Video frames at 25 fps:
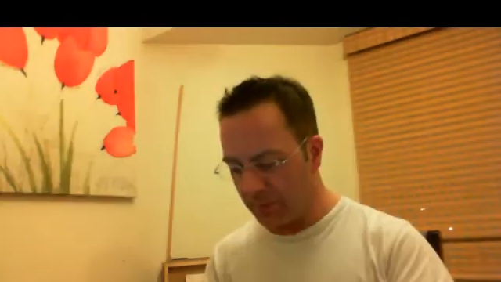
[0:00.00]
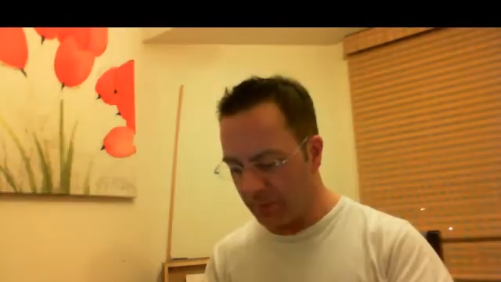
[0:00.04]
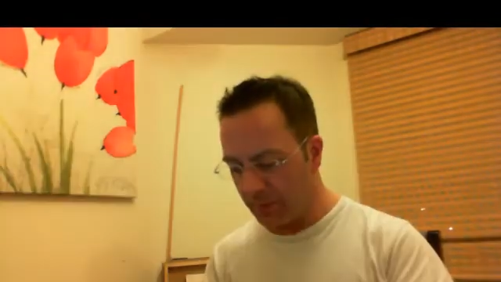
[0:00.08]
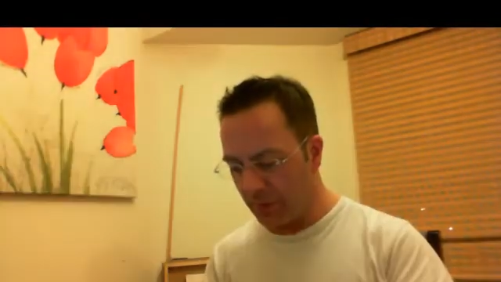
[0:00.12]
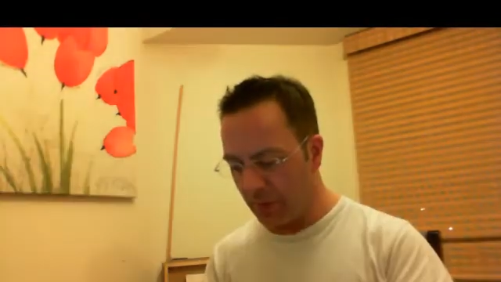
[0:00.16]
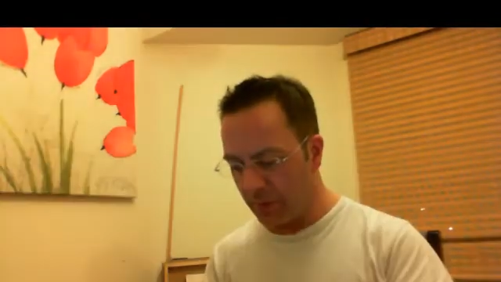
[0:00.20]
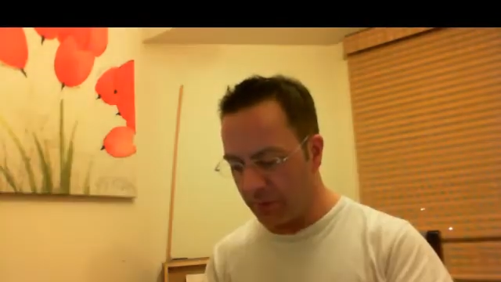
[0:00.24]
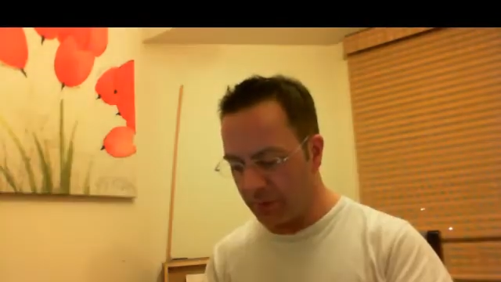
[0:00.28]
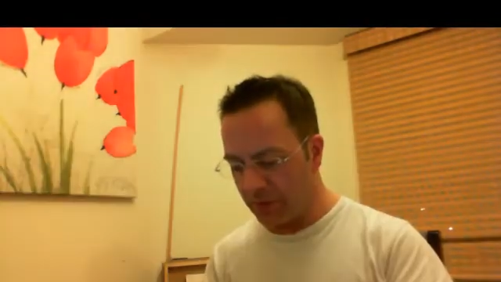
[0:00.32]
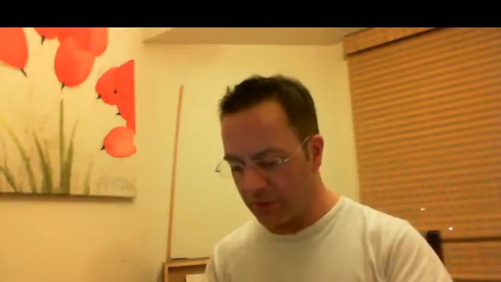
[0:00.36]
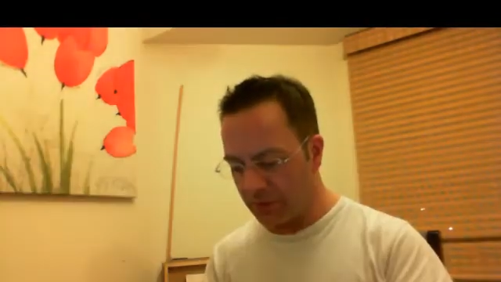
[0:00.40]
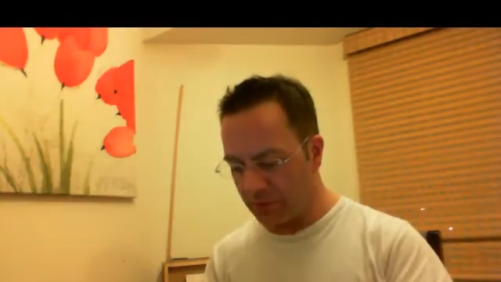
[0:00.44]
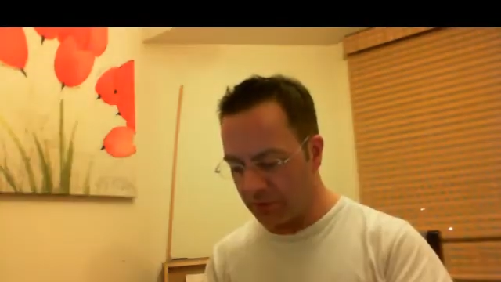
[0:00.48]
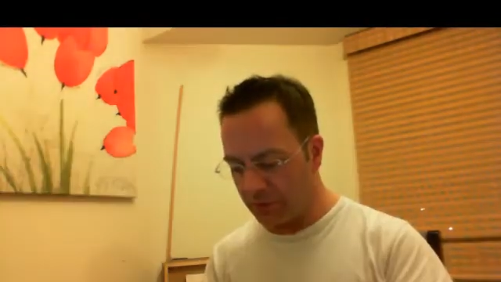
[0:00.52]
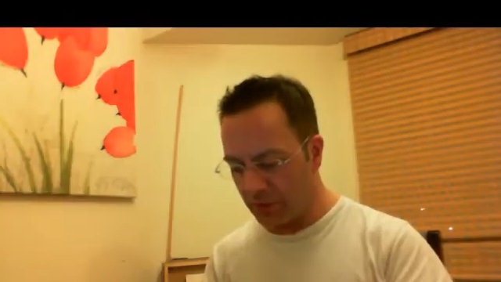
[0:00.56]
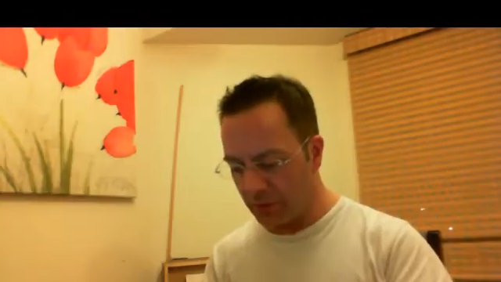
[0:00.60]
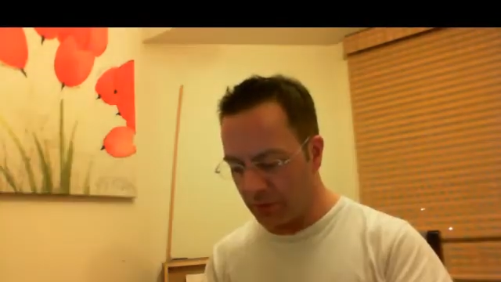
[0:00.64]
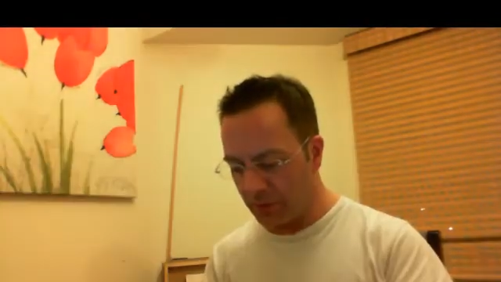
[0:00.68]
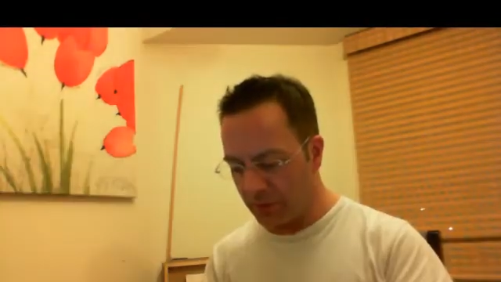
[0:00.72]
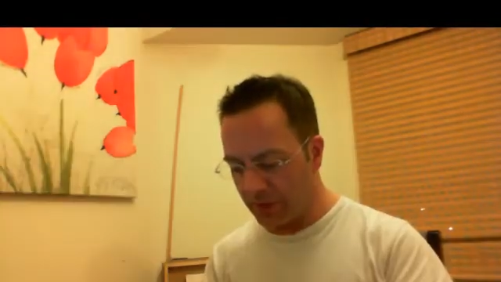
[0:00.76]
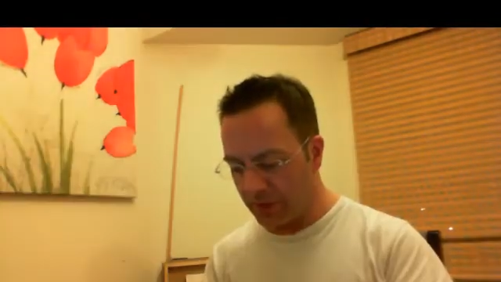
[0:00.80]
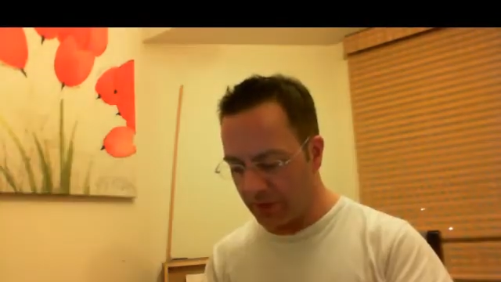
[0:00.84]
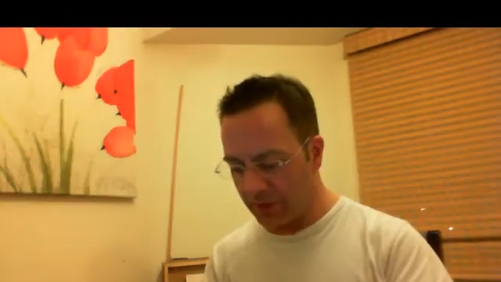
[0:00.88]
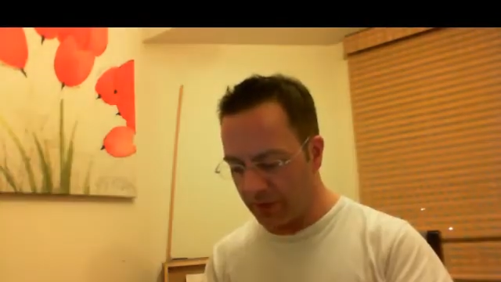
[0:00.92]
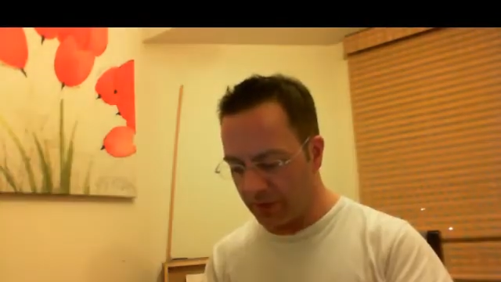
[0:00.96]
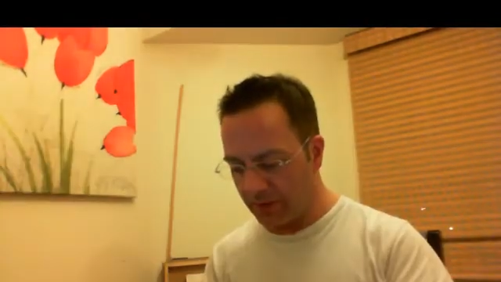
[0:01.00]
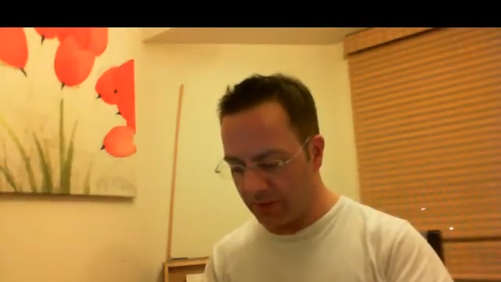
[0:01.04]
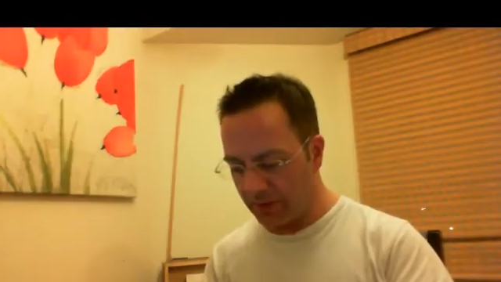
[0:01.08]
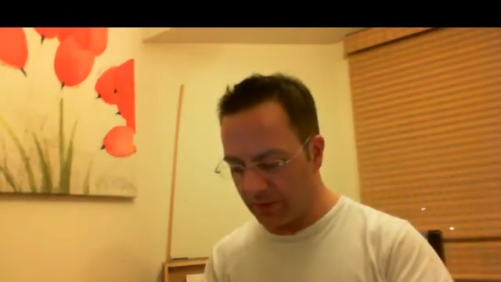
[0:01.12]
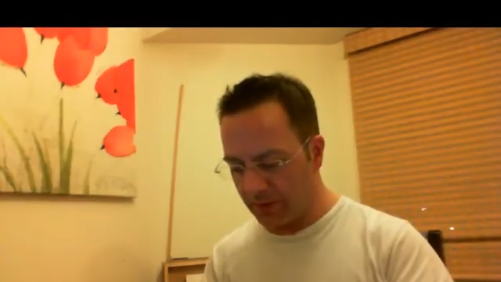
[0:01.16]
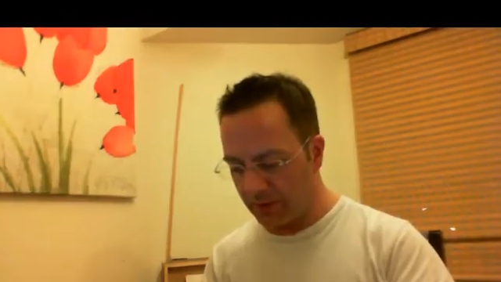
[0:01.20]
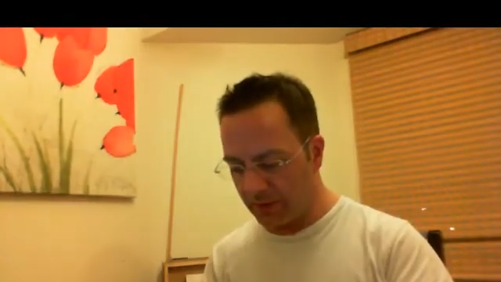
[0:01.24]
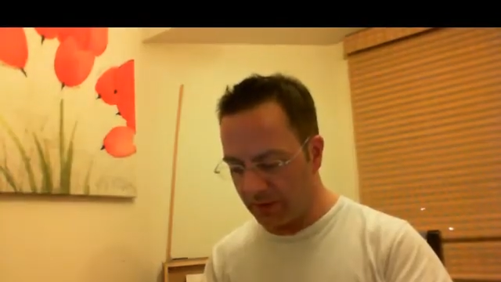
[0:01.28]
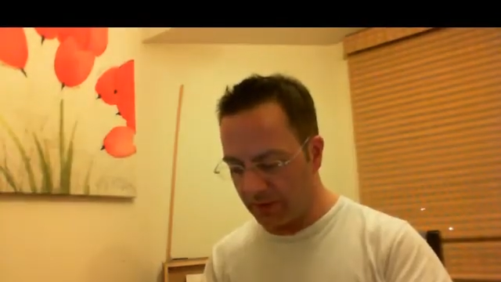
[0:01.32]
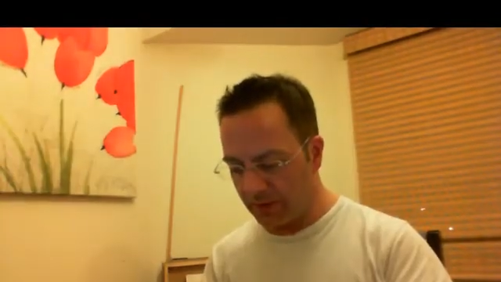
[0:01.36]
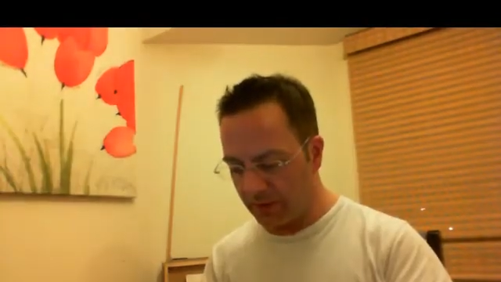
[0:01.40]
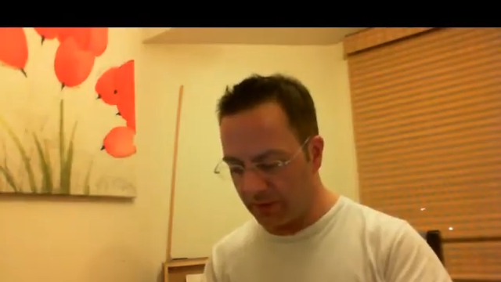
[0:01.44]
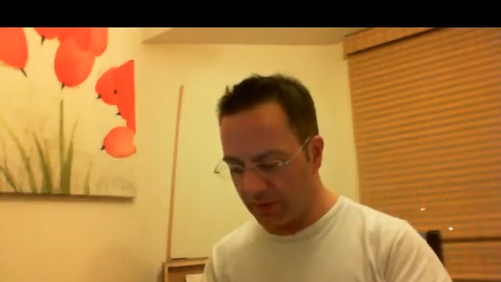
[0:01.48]
might be this rumour that
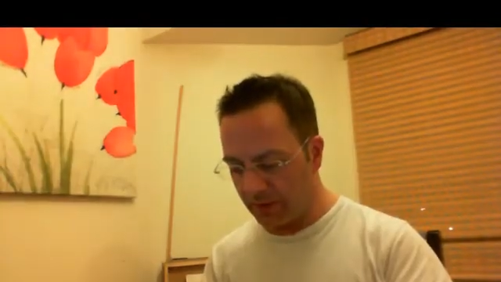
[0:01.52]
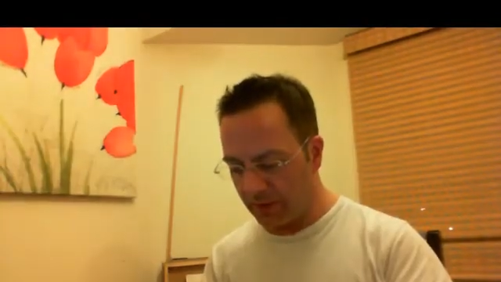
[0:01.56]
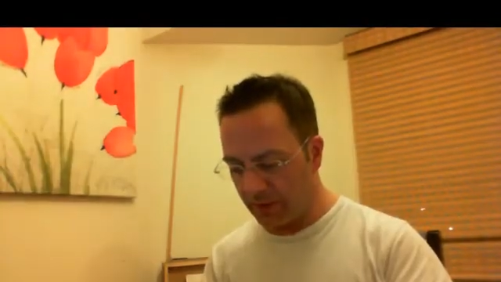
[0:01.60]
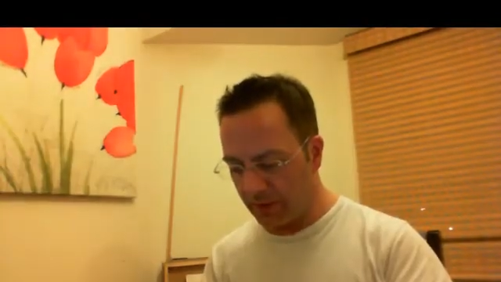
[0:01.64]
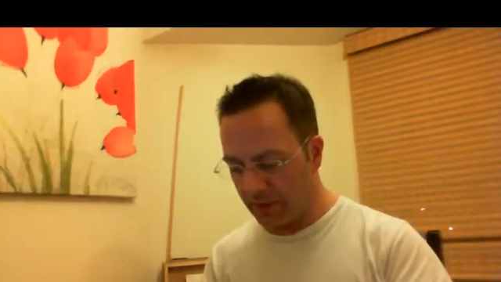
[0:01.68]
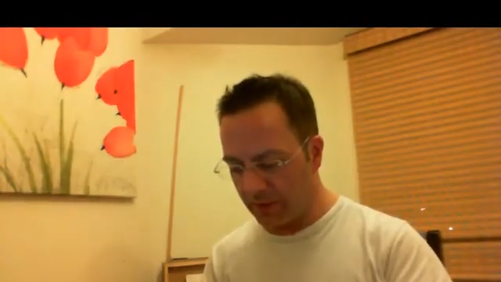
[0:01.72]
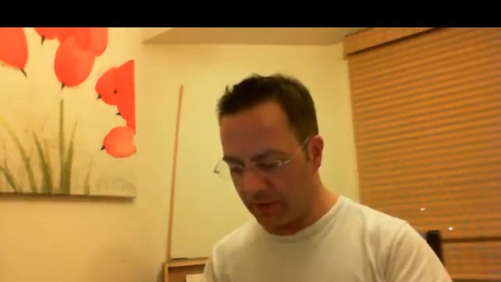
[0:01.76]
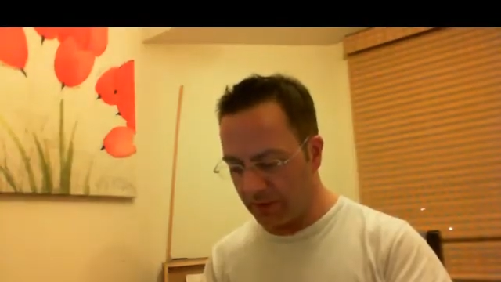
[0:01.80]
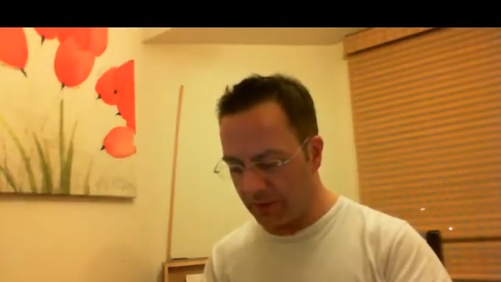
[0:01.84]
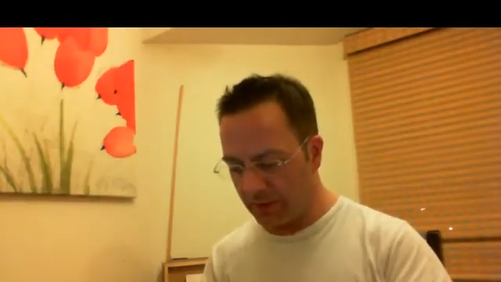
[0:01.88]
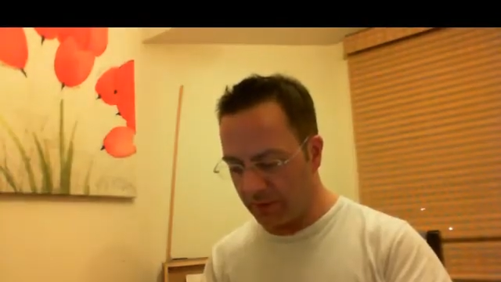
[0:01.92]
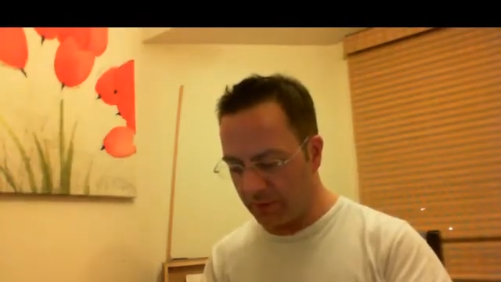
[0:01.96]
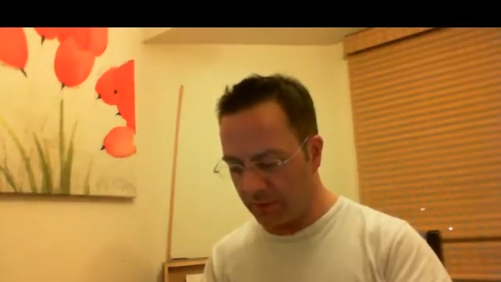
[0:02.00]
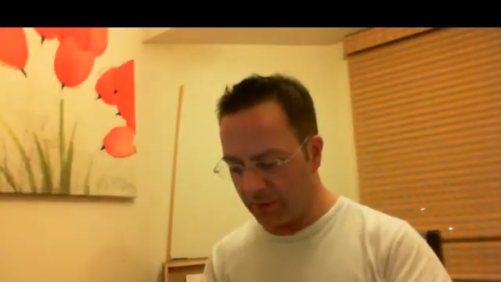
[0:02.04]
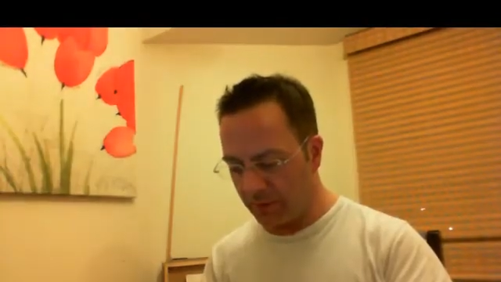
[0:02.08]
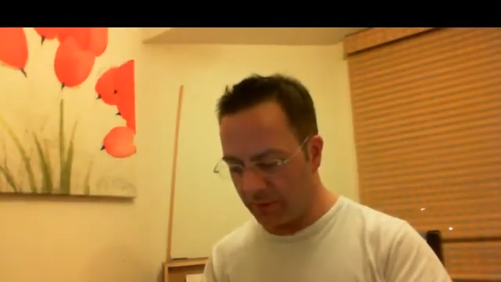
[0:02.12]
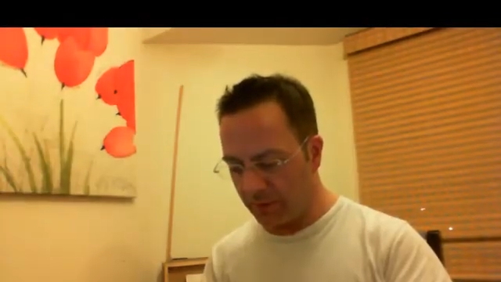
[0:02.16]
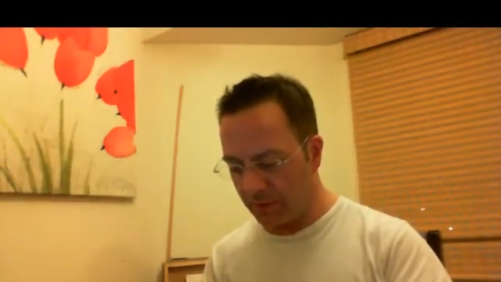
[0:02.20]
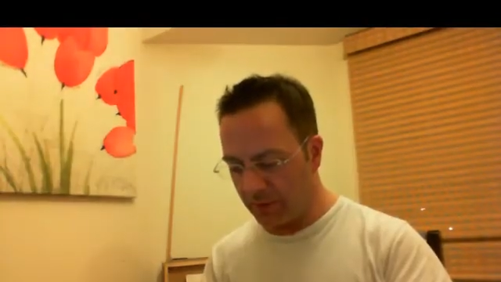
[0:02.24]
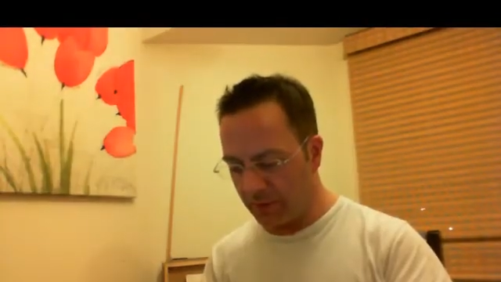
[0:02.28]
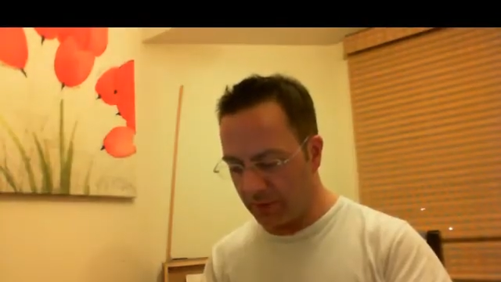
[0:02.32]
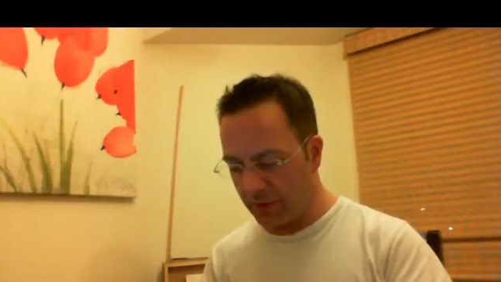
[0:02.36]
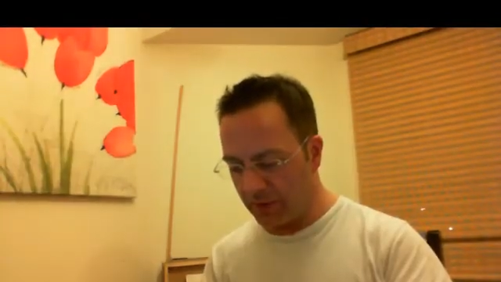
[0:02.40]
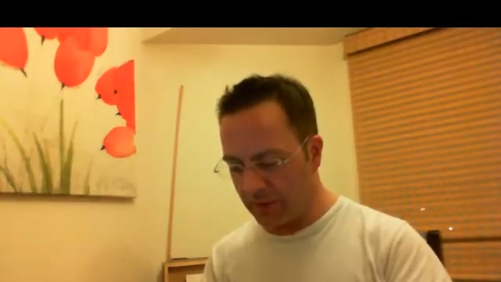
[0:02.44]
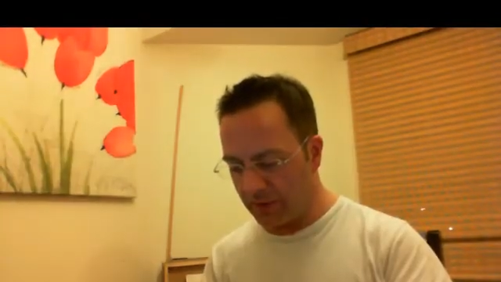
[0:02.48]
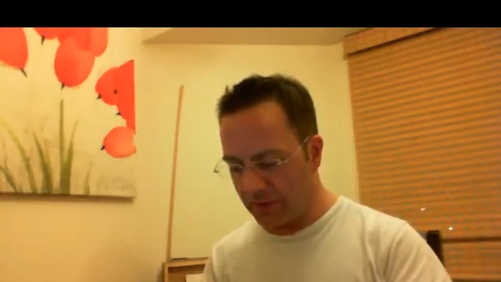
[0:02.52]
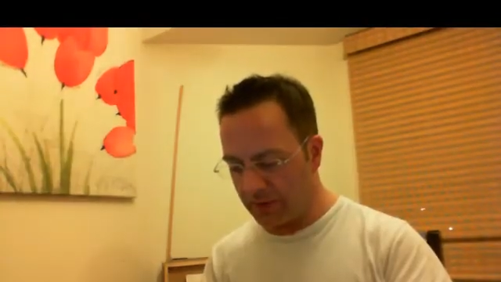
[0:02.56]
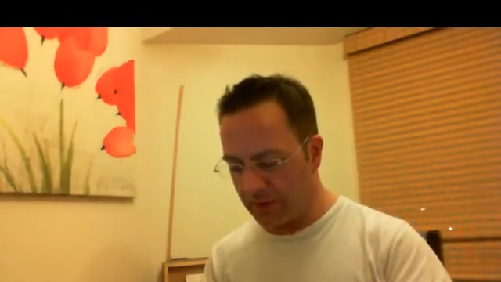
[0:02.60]
the